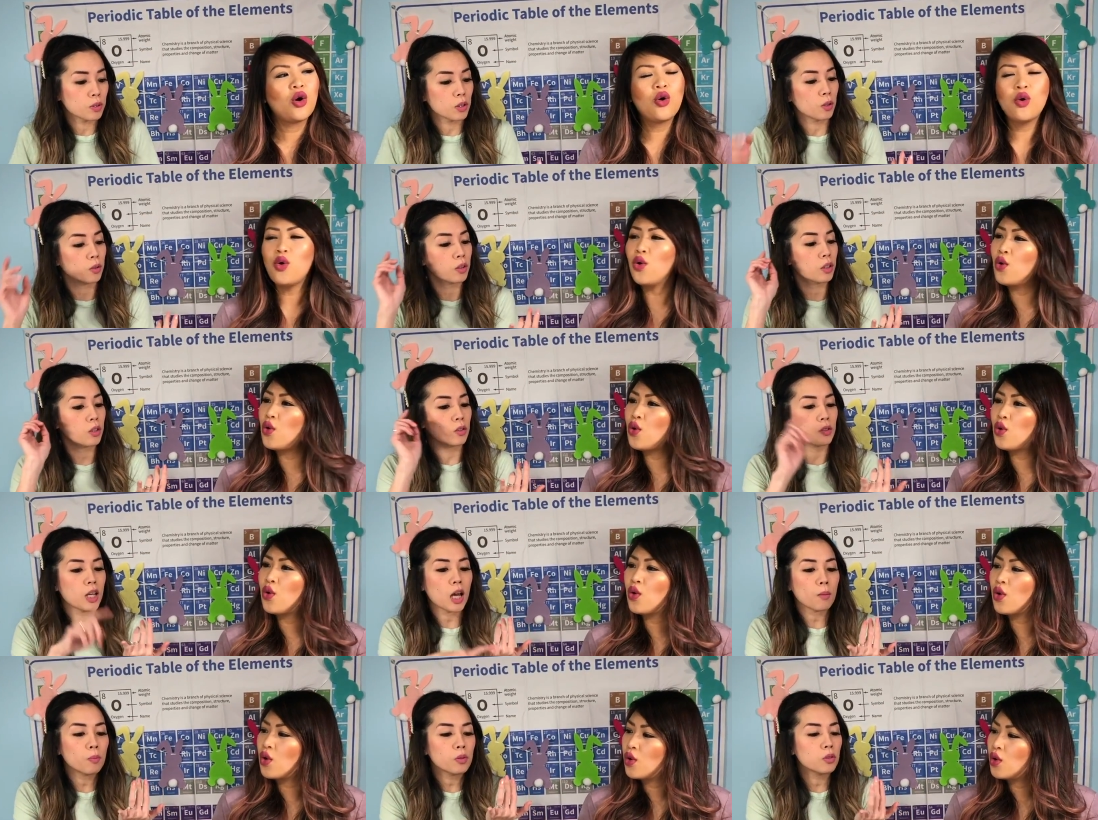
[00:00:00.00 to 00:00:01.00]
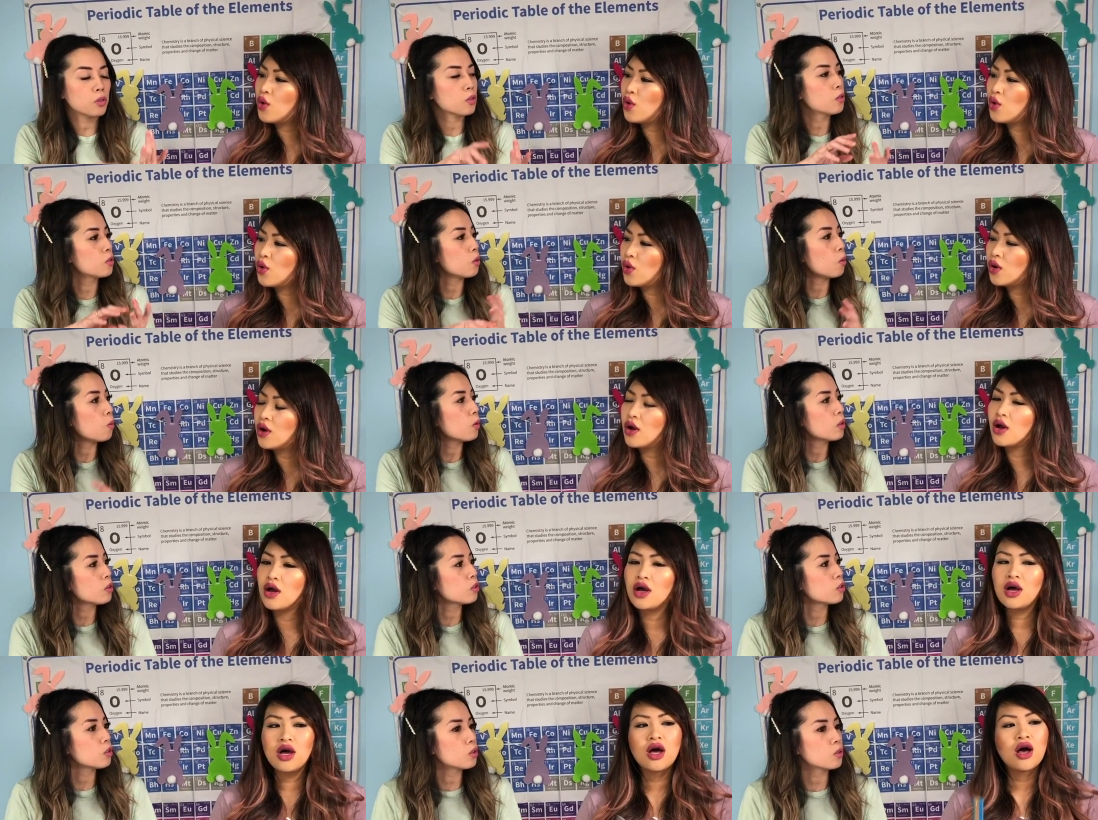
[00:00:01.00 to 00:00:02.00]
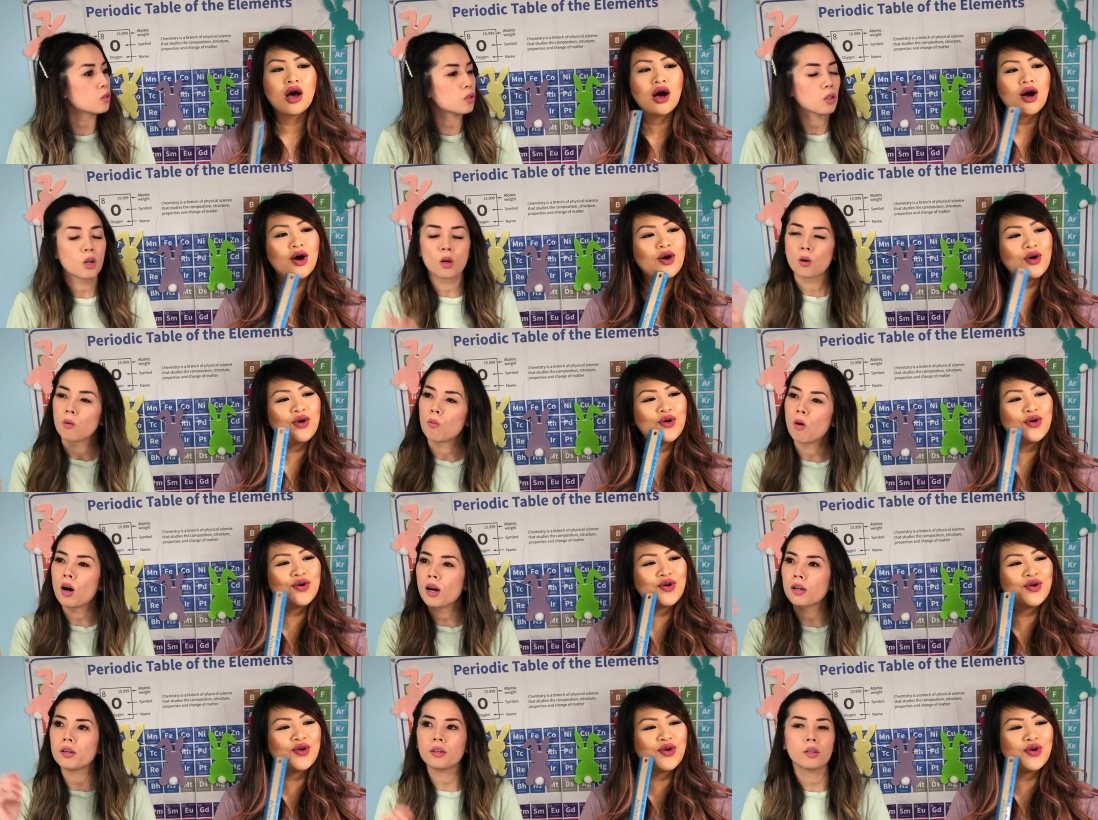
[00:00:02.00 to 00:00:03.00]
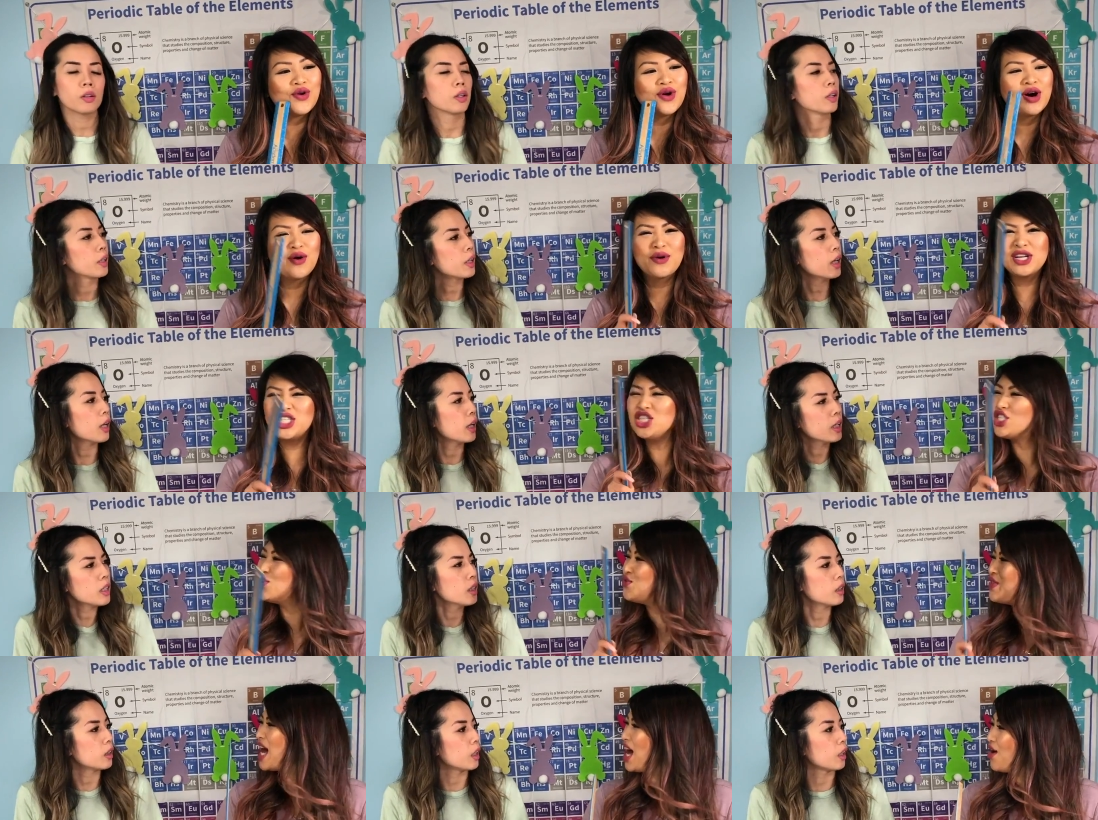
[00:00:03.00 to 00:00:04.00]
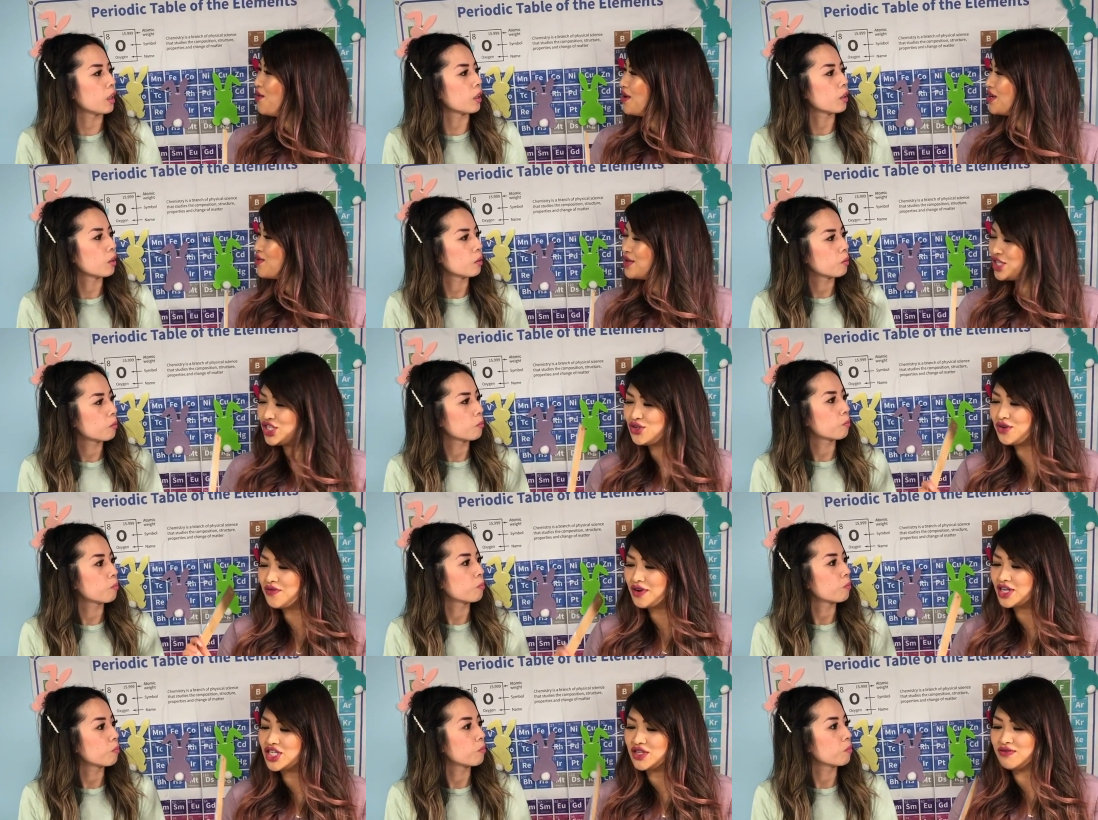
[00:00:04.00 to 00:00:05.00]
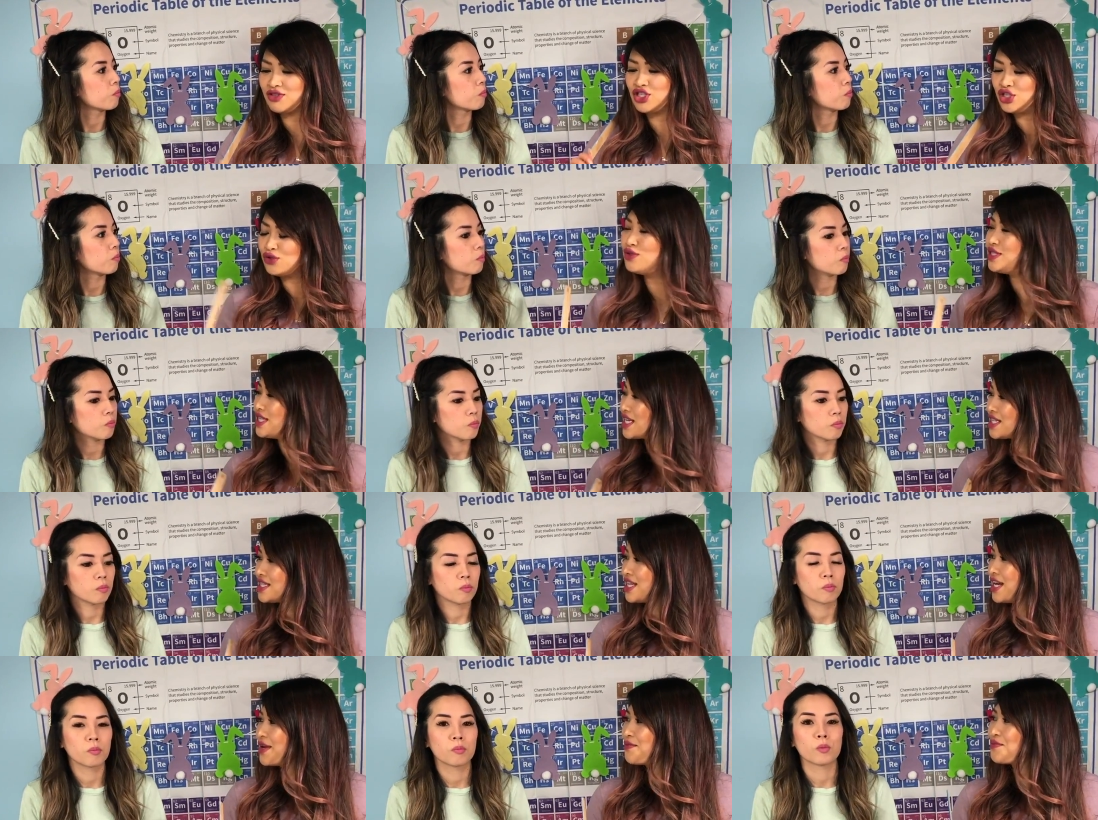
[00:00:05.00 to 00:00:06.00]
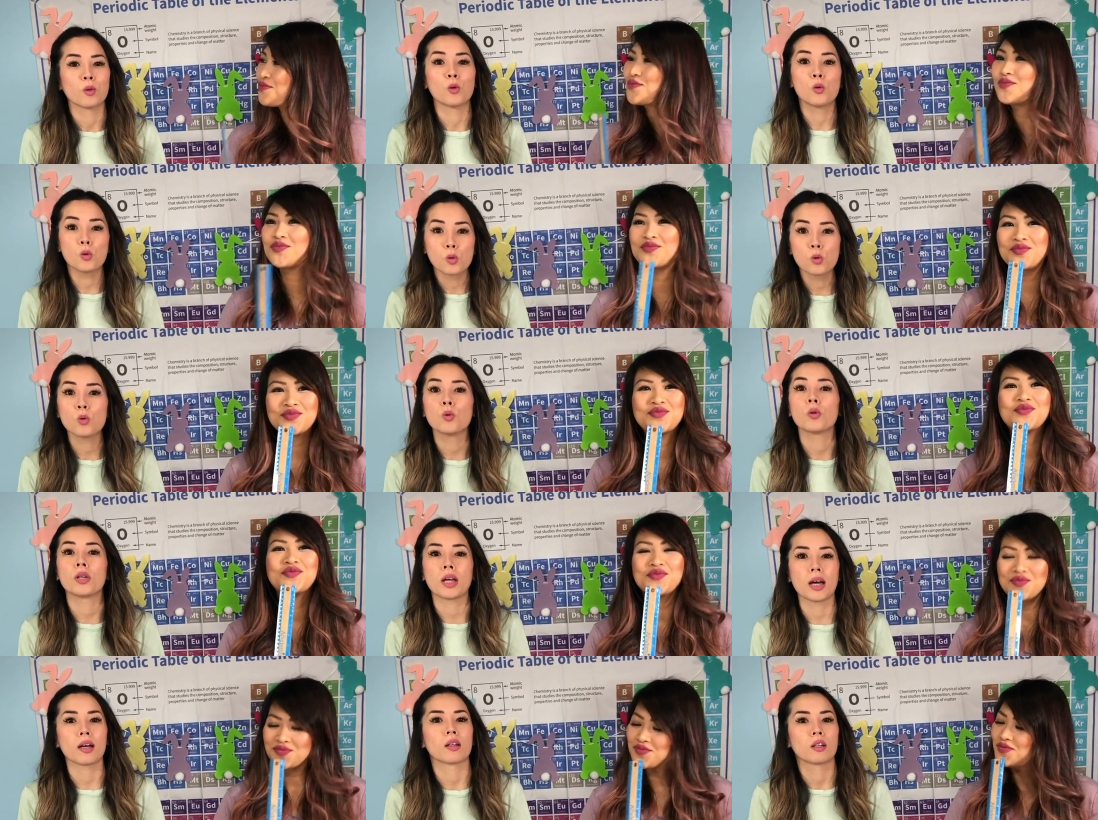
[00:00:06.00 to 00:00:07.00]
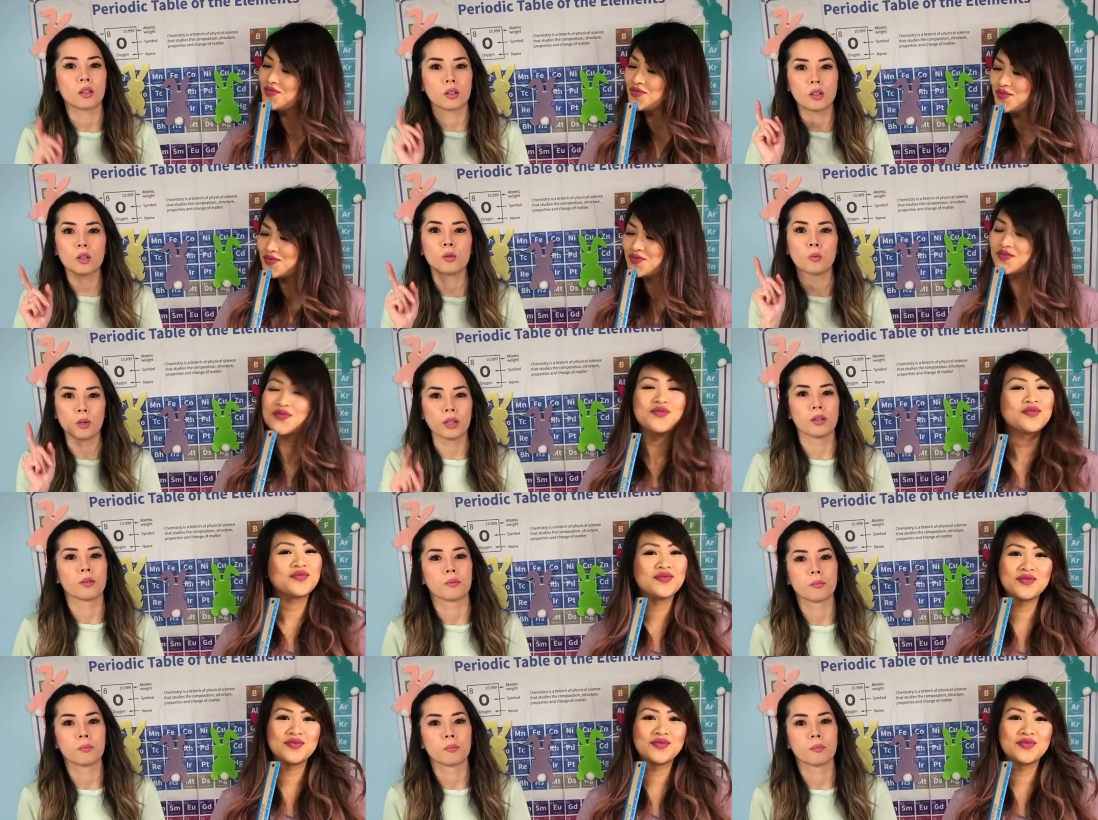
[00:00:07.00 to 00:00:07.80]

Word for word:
Speaker 1: So you can use apple juice, orange juice,
Speaker 2: water. Yeah, we should do that one. We should do a version of juice next time. Ooh, yeah. Good one.